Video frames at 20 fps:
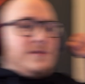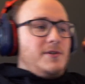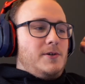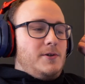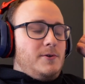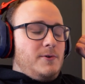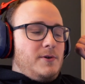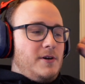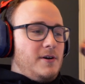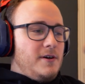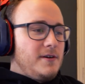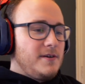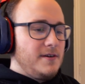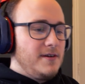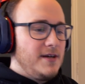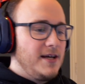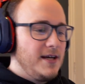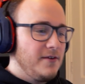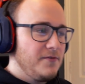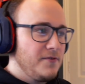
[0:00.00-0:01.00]
Oh god,
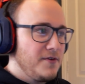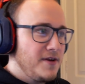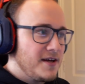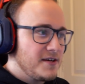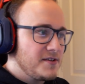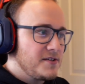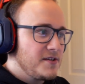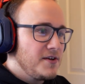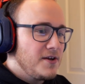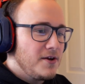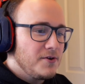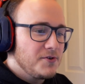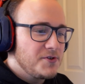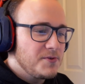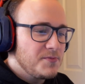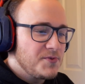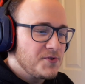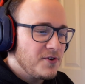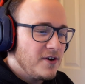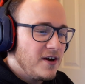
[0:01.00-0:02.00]
I have next to no
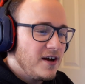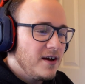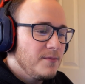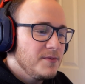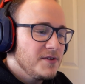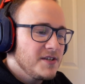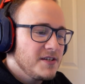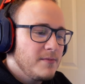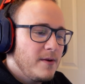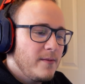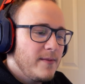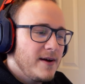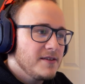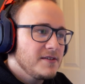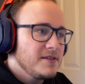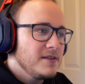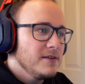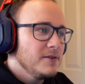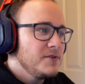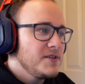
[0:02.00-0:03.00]
subscribers and I'm
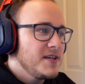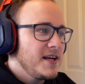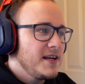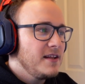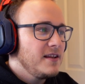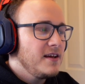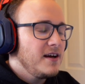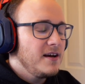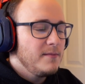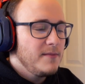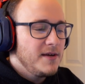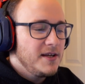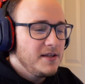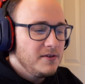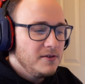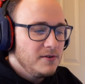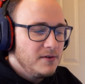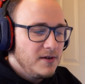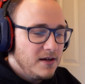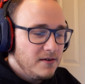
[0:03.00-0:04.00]
about to lose any that I may
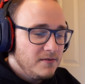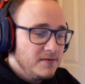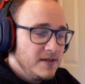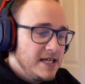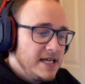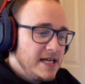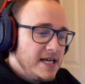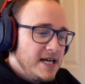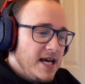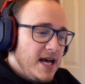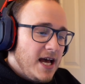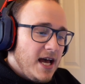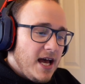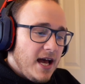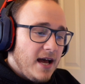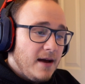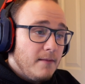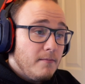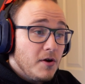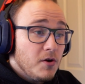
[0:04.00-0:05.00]
do have.
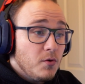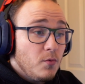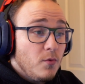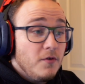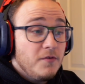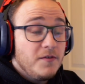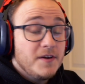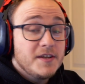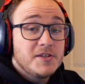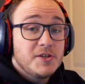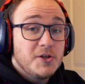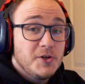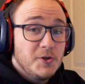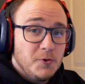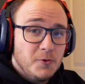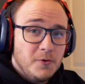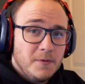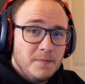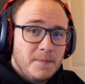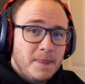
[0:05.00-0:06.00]
Uh, Modern Warfare
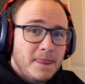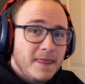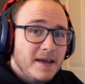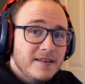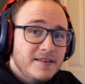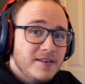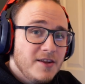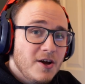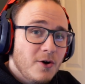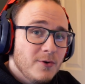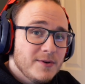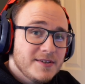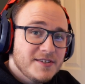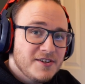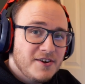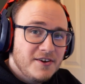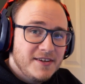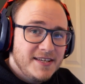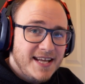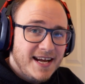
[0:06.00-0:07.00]
2. No, it's
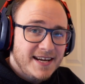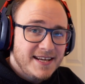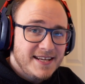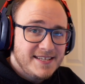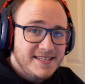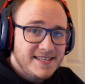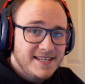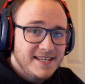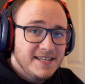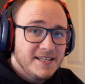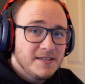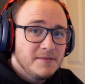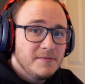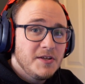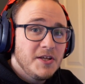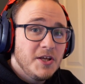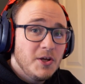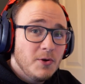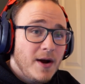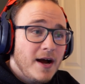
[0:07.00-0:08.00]
not in daddy tier.
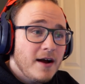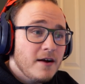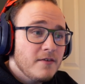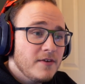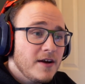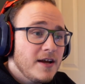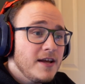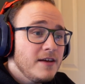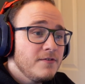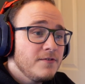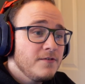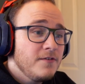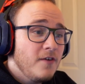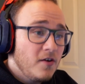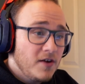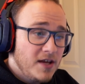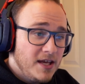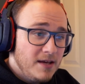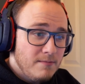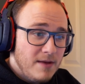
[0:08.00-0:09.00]
You have a
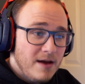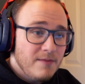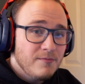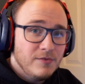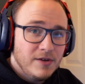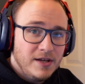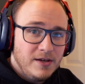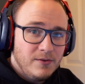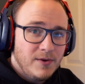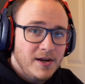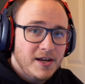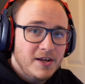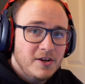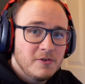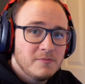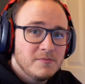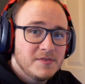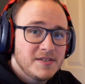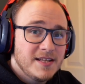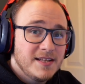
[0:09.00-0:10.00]
foggy memory when it
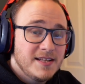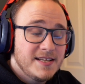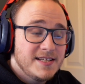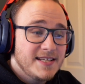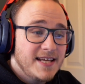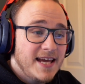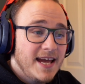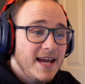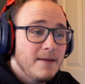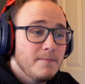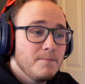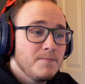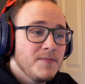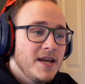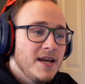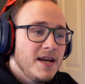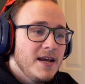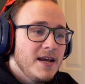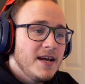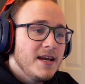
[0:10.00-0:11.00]
comes to this game.
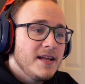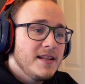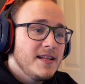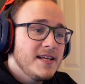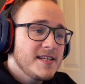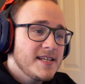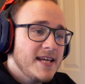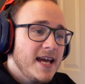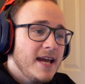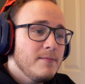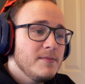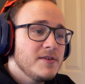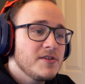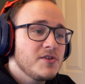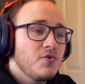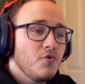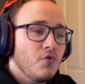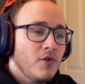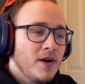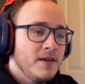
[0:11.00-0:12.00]
This game is
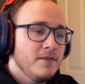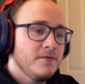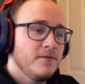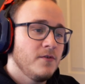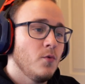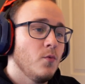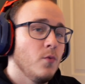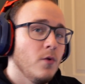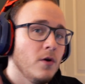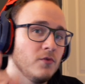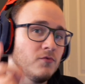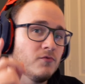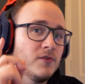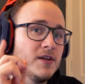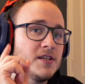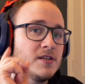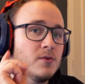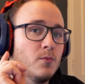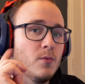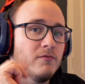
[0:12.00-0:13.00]
great for one
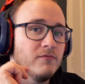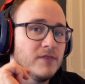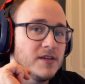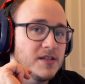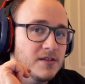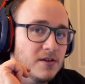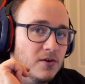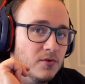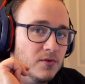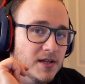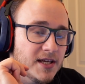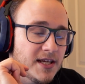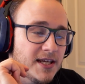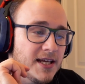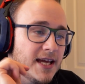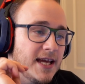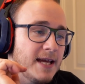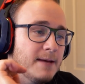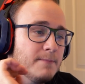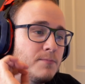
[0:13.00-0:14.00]
reason and one reason only.
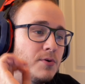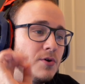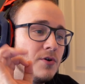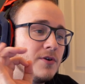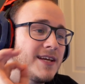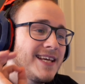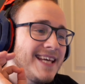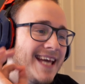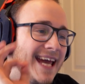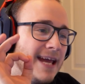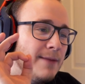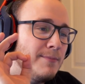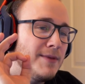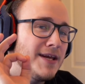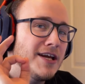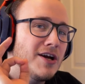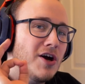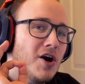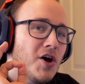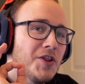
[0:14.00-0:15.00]
It put
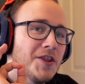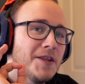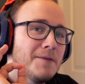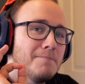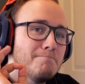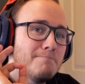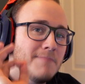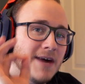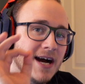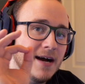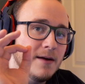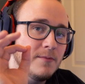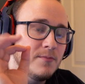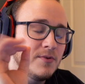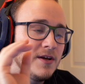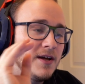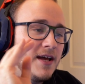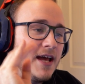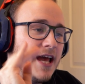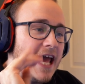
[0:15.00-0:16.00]
gaming on the map.
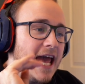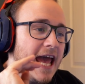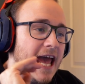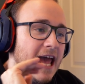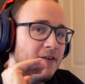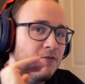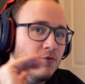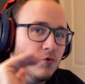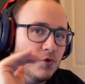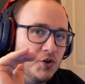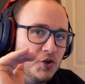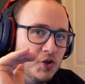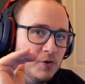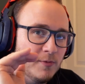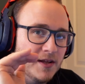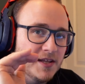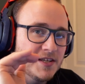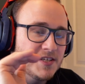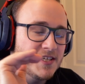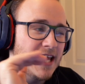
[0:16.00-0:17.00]
Everyone knew
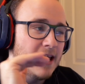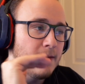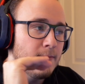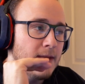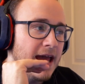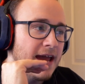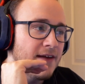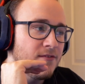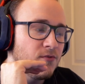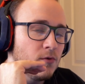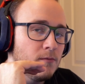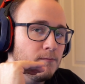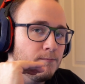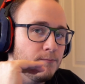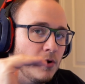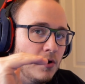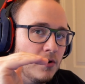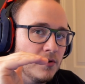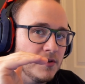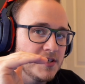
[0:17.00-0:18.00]
about this game. Everyone
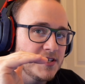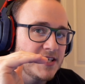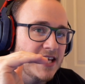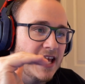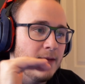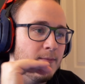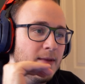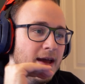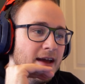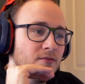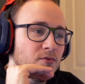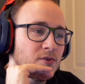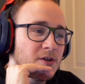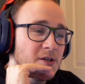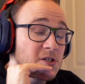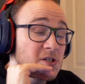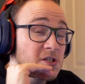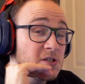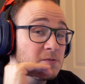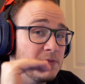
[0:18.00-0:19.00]
bought this game. Everyone
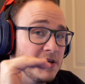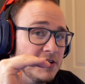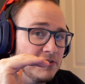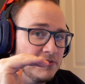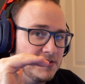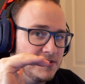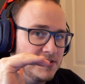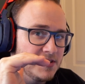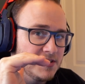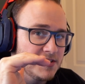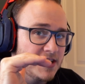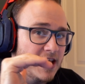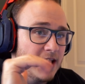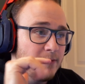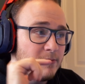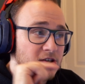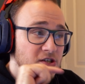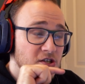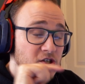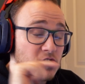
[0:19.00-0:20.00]
experienced this
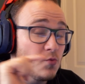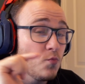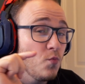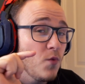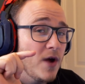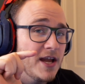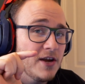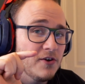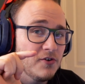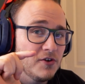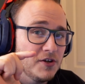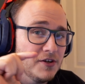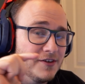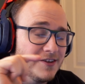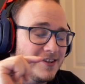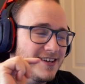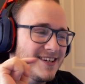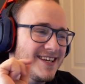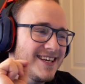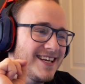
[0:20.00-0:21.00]
game in some way or
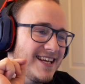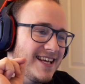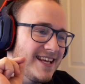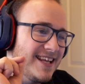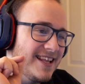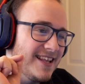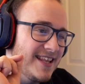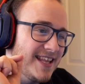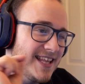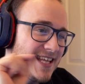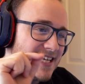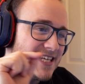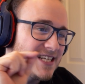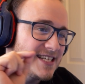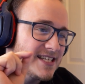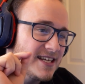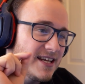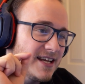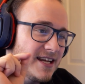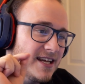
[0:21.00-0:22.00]
another.
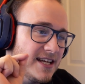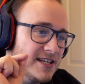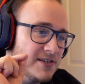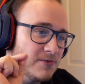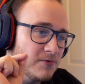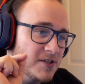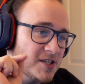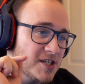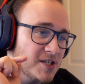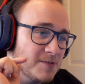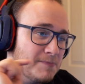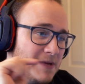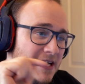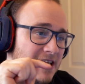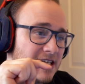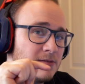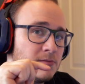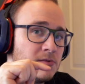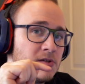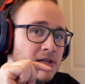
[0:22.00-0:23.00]
This is a
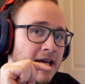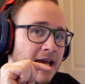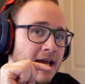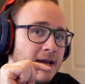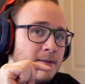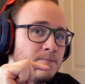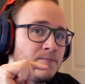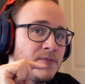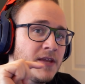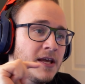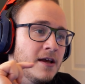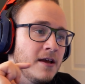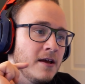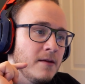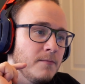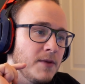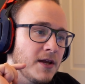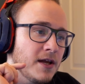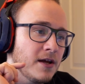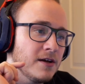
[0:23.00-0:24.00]
respectable game
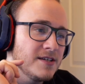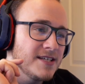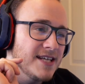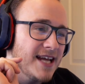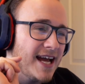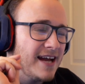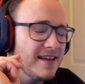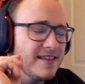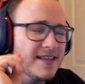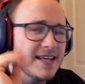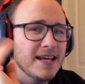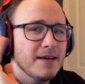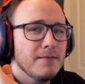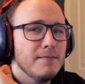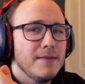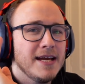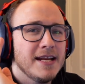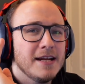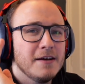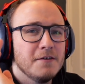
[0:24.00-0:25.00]
because I think it
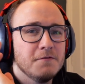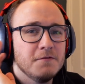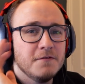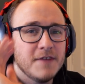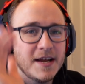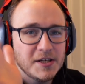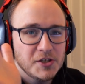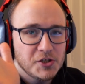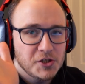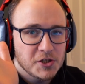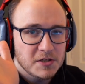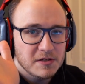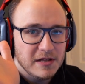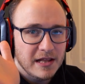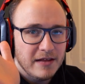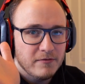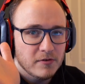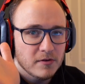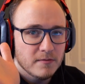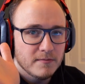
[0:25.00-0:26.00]
made Avengers
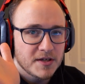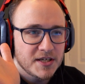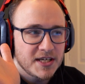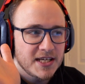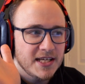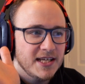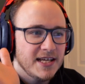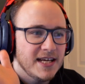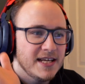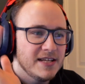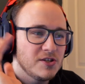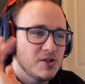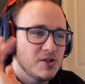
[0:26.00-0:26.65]
level money in